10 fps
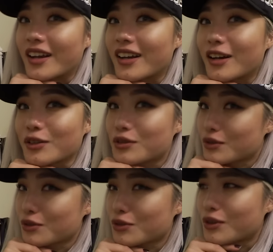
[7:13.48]
I can't
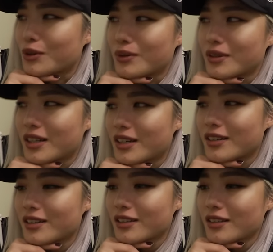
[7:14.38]
control,
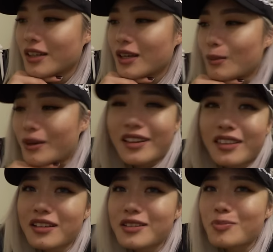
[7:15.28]
kinda. But I
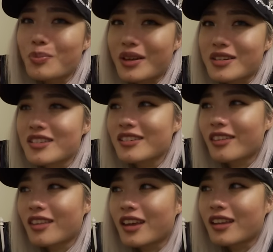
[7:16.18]
think it's better
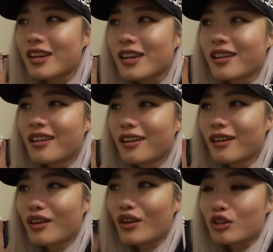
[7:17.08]
than
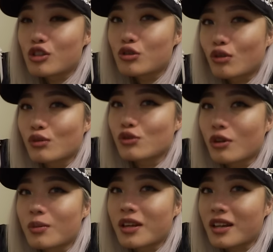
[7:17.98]
a strong
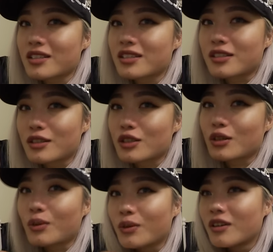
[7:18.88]
German accent,
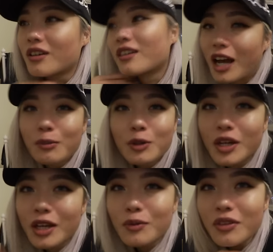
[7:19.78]
so I'm
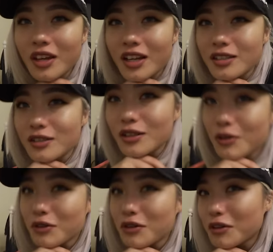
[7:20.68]
okay with that,
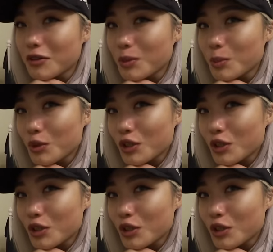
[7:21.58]
sounding a little bit